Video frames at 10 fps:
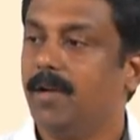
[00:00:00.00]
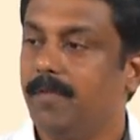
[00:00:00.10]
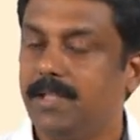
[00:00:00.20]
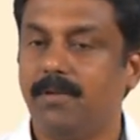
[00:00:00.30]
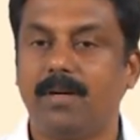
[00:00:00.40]

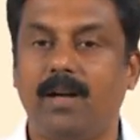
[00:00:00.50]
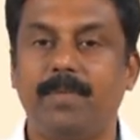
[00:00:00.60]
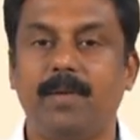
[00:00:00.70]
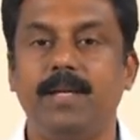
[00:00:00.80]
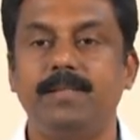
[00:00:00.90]
without
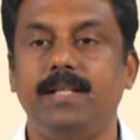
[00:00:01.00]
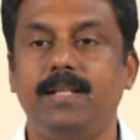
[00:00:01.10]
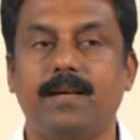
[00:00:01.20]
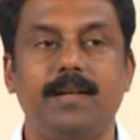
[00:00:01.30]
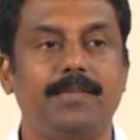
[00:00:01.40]
compromising
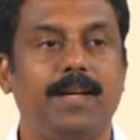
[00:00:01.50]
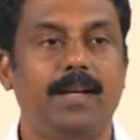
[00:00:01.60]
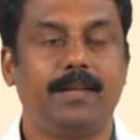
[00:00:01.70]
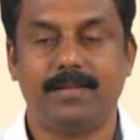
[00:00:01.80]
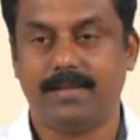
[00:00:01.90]
the transfer
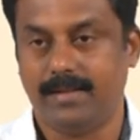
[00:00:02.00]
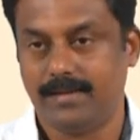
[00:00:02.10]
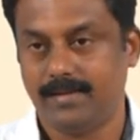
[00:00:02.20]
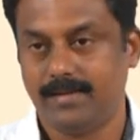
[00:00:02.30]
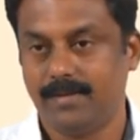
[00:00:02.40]

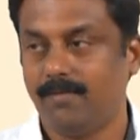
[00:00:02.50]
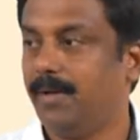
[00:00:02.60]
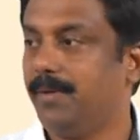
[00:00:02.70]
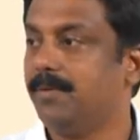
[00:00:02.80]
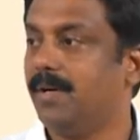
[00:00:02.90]
characteristics
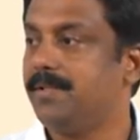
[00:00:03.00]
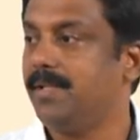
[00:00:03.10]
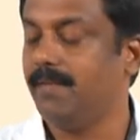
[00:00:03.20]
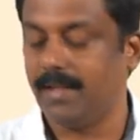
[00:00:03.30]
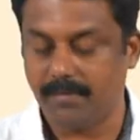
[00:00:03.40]
what you
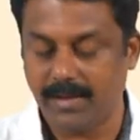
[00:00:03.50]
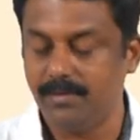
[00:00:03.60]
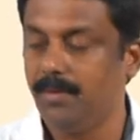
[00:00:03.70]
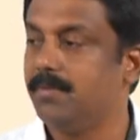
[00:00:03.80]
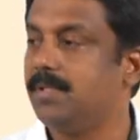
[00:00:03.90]
achieve
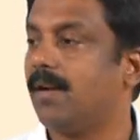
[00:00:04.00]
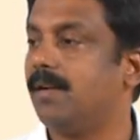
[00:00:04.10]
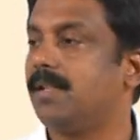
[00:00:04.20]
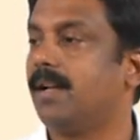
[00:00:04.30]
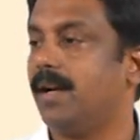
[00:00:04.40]
otherwise you use a
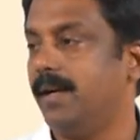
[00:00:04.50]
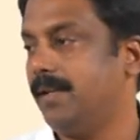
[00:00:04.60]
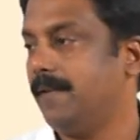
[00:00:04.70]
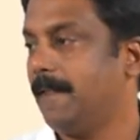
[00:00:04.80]
constant current